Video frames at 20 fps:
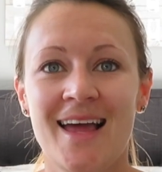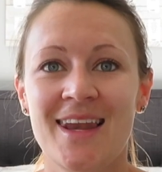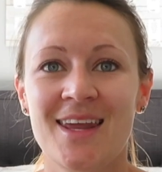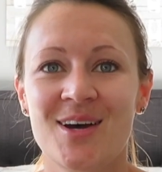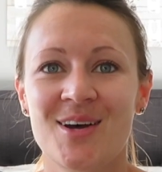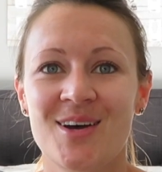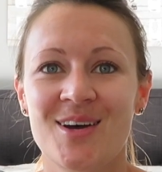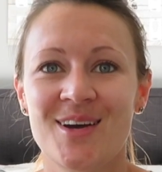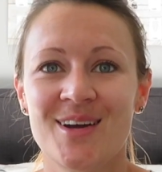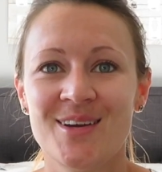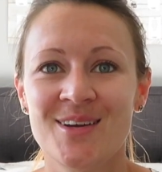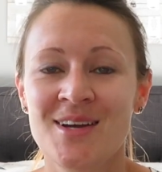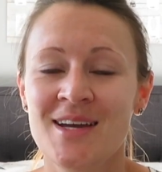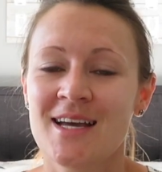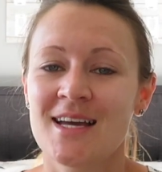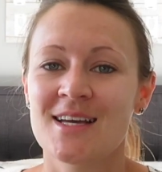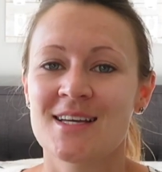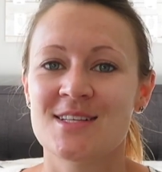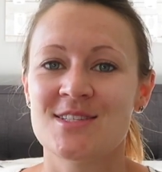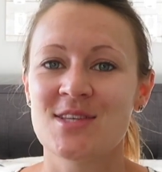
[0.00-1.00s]
Hello!
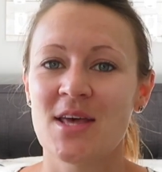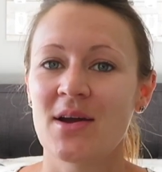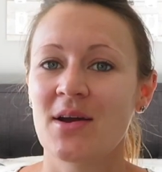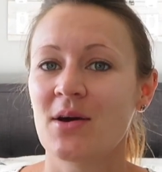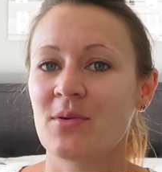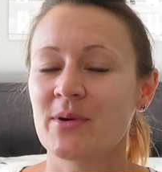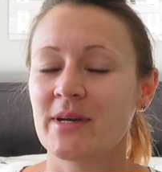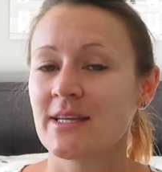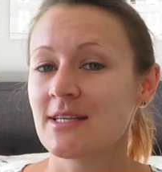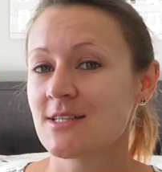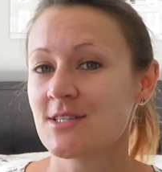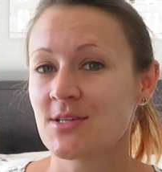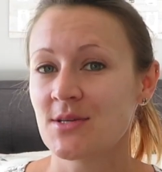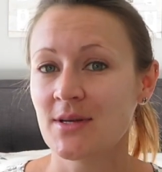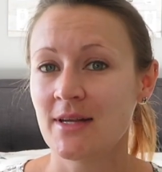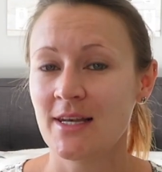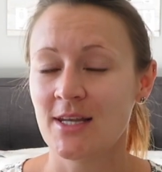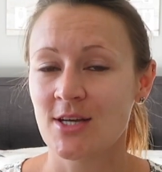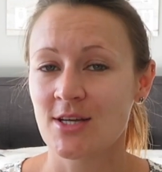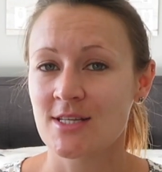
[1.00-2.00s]
So I wanted to do
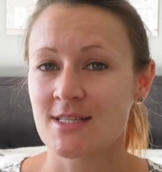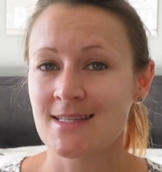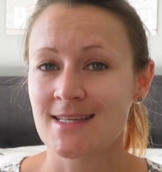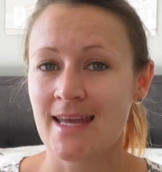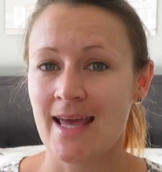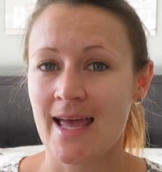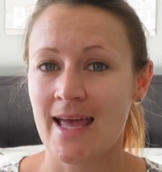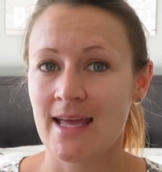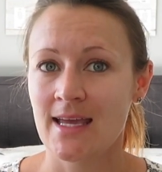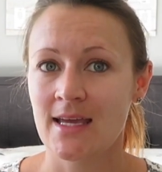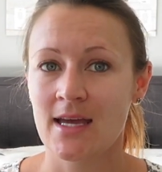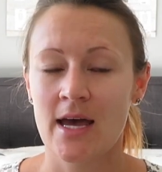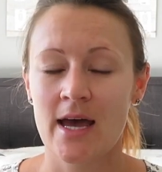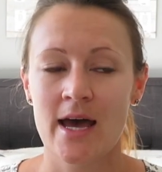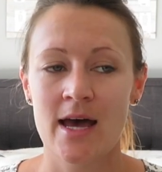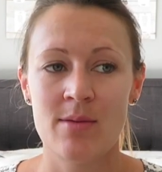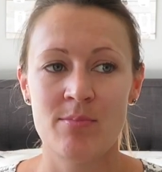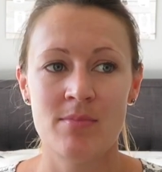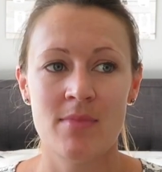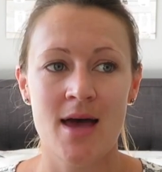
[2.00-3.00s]
a look today
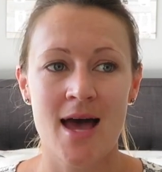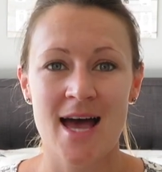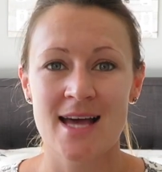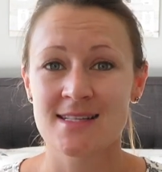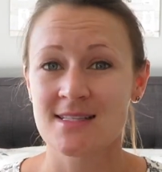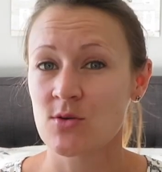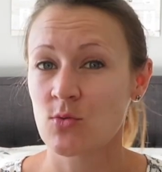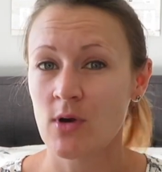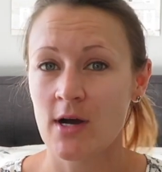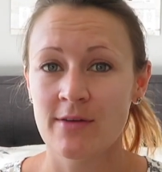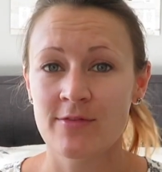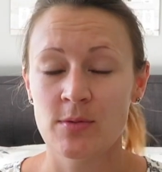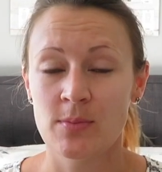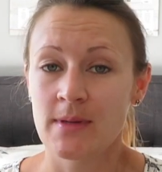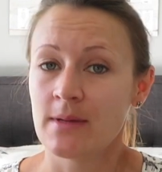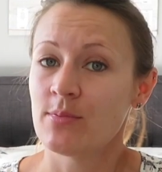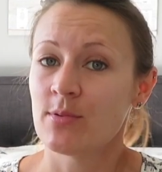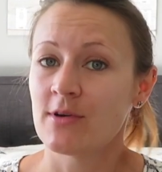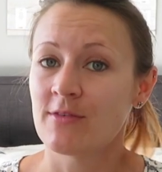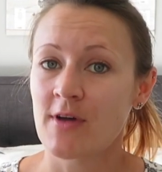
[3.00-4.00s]
as quite a few
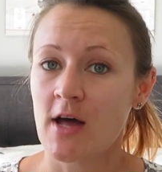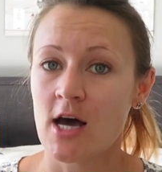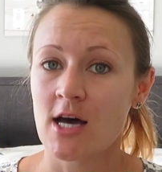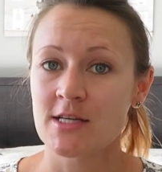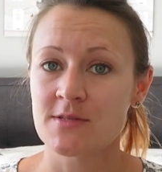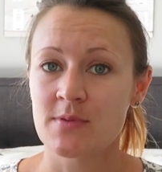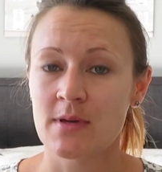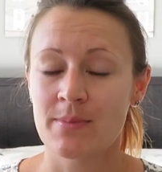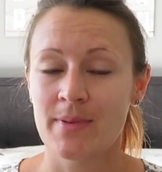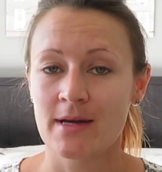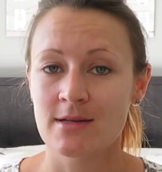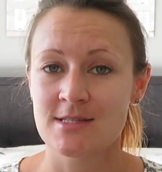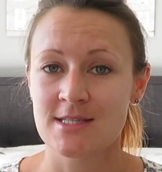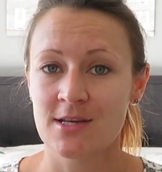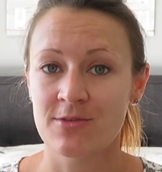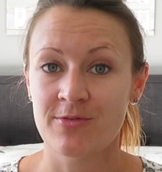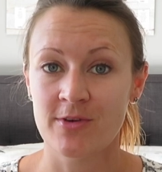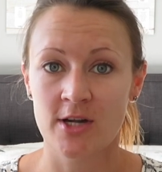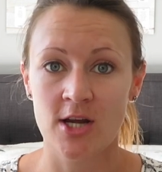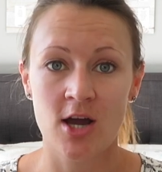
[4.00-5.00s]
people have asked me about
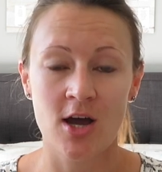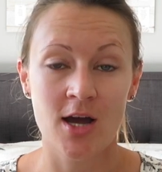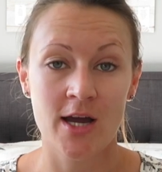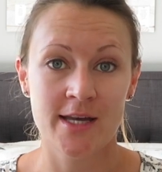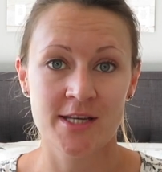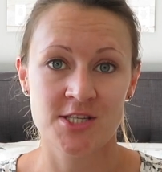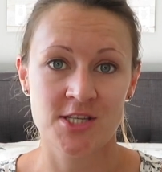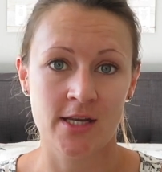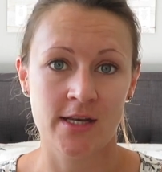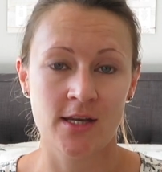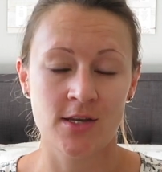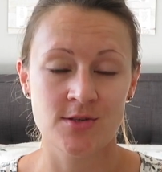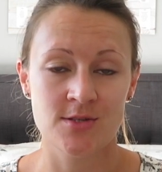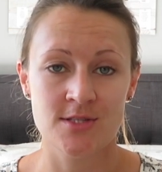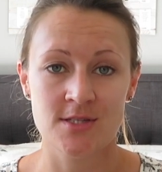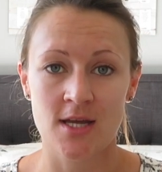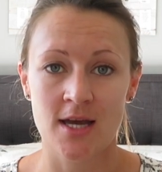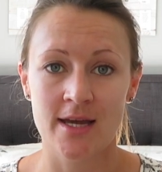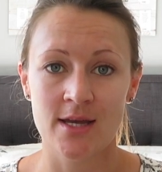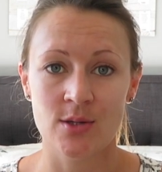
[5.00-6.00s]
different eyeshadow
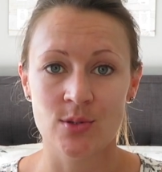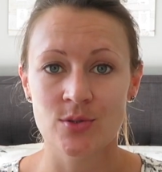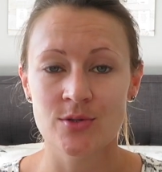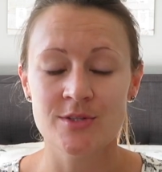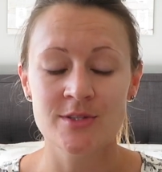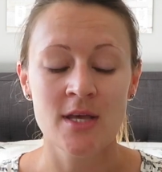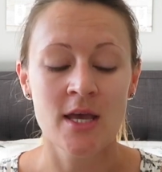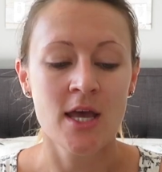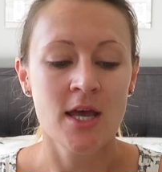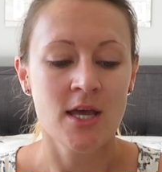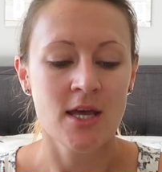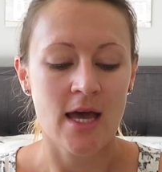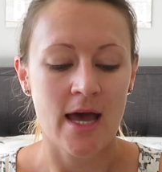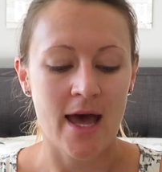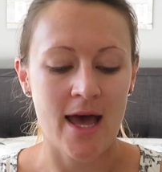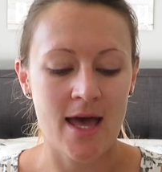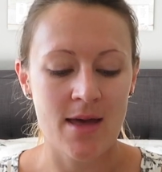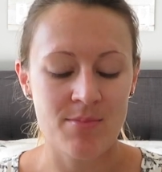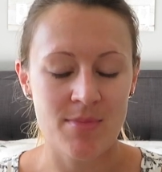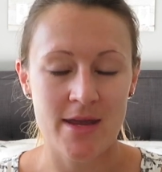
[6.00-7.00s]
styles
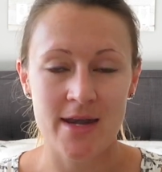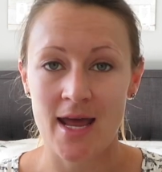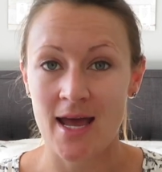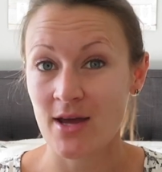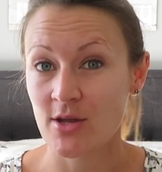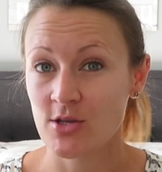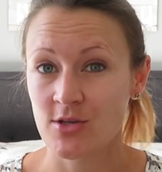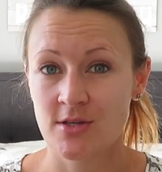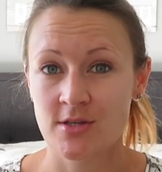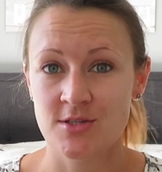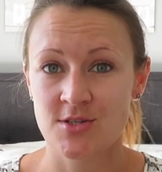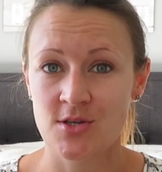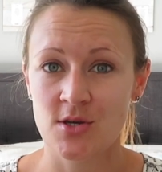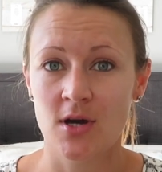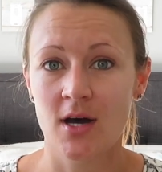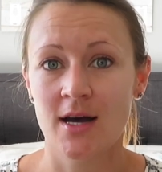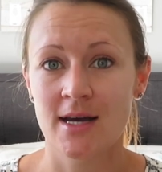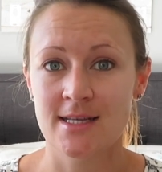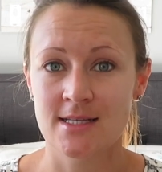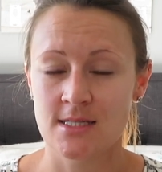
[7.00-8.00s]
and how you can do your
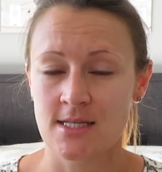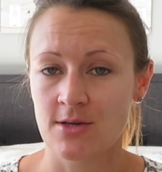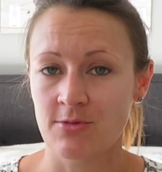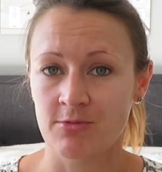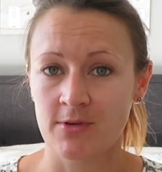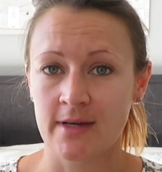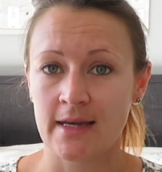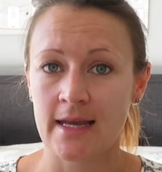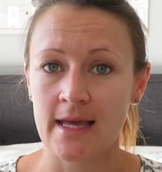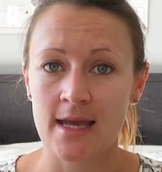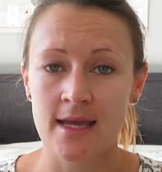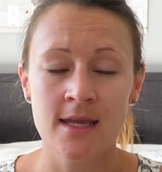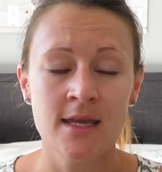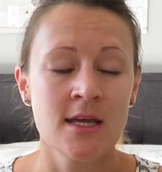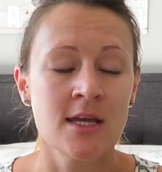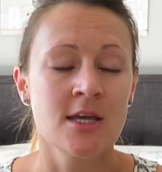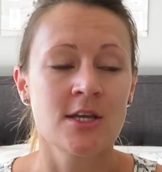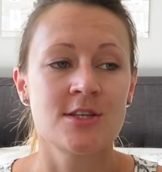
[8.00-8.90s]
eyes differently.